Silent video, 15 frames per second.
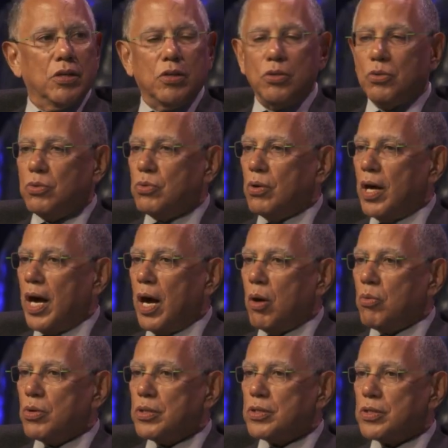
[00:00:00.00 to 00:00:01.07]
who
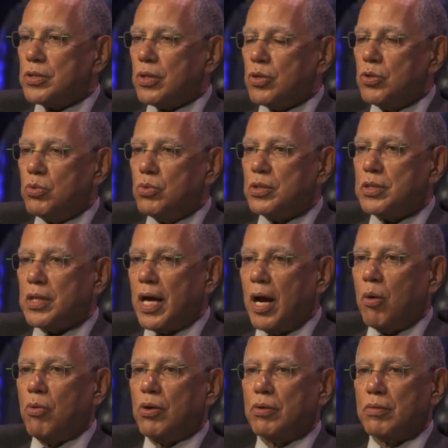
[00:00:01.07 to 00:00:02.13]
was who was
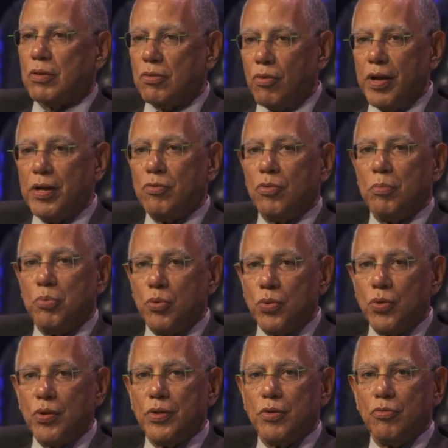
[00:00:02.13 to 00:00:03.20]
our great
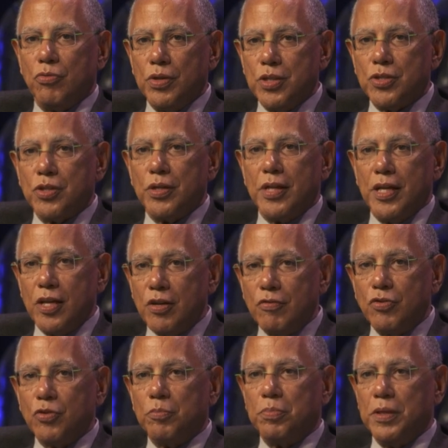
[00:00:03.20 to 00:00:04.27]
reporter in the region,
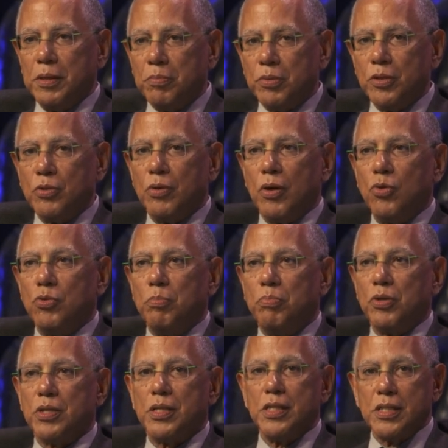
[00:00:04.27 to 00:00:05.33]
interviewed people who, who
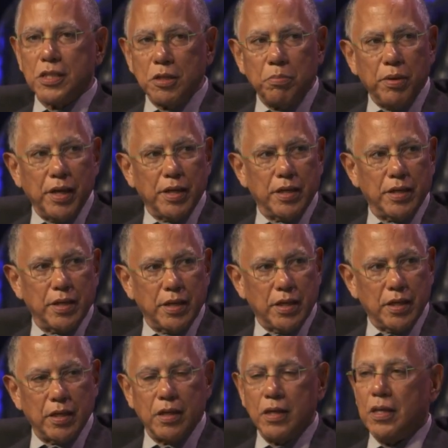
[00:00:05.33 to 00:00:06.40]
participated in
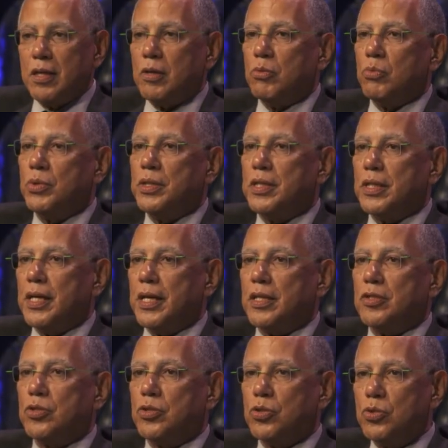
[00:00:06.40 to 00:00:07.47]
it. We did a
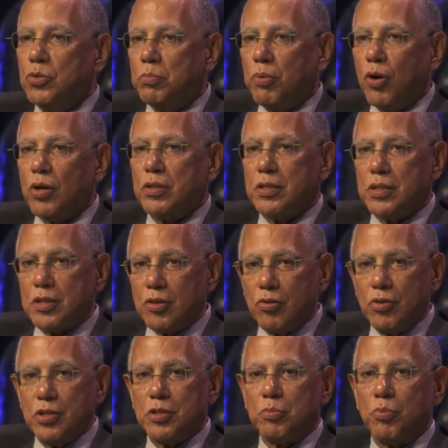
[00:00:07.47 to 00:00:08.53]
two-part
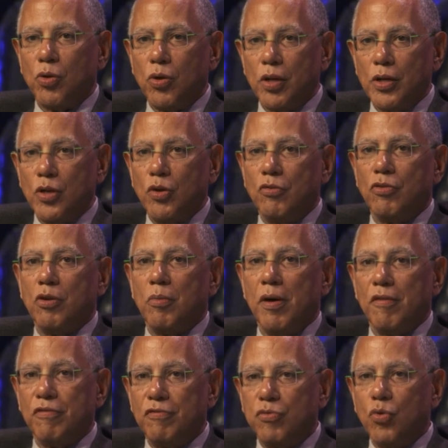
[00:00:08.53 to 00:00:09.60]
series sprawling over
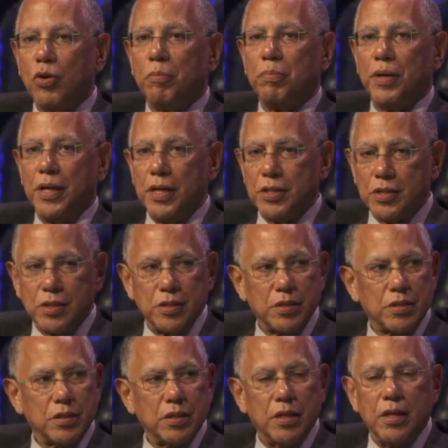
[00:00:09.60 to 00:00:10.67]
about four
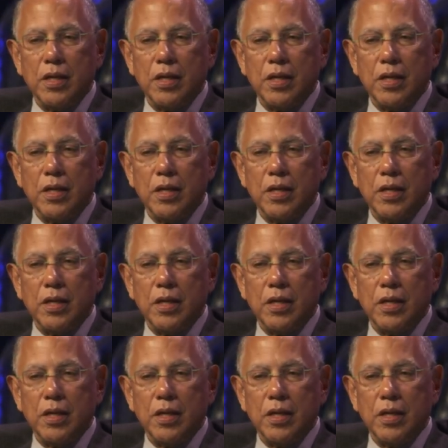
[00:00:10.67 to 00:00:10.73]
pages